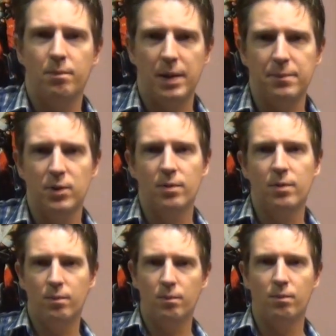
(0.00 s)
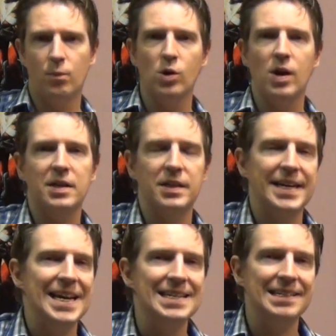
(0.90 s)
people are more likely
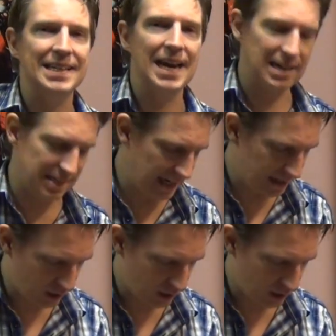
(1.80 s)
to easily access.